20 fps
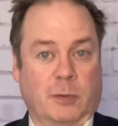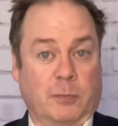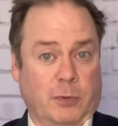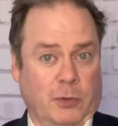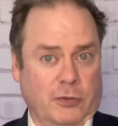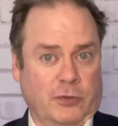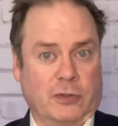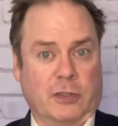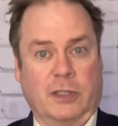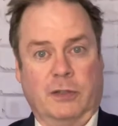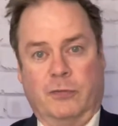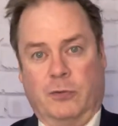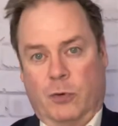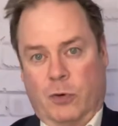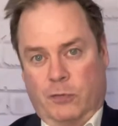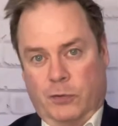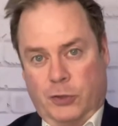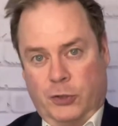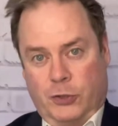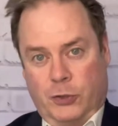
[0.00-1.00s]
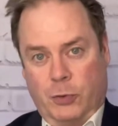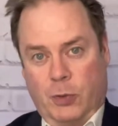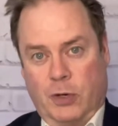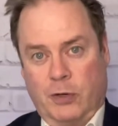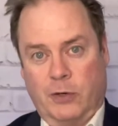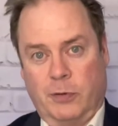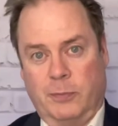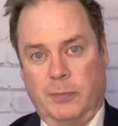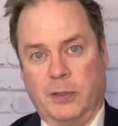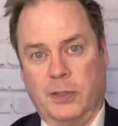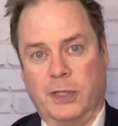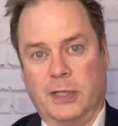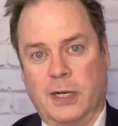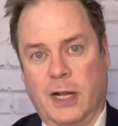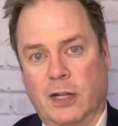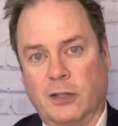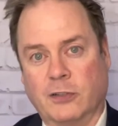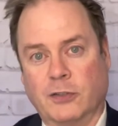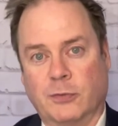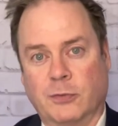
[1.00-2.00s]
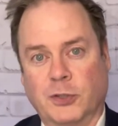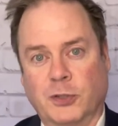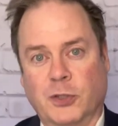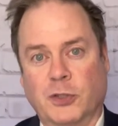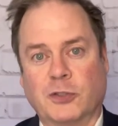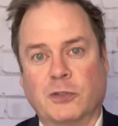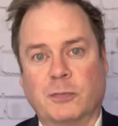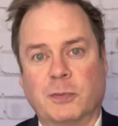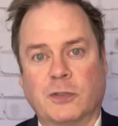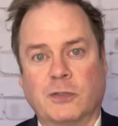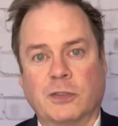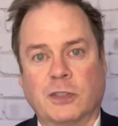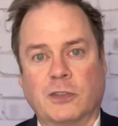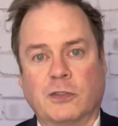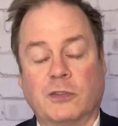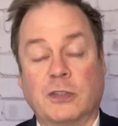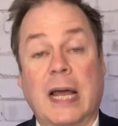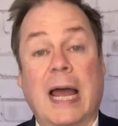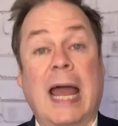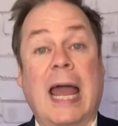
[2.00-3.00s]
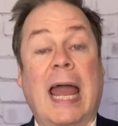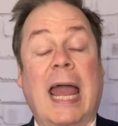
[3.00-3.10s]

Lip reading: personally for over $200 million of insurance business.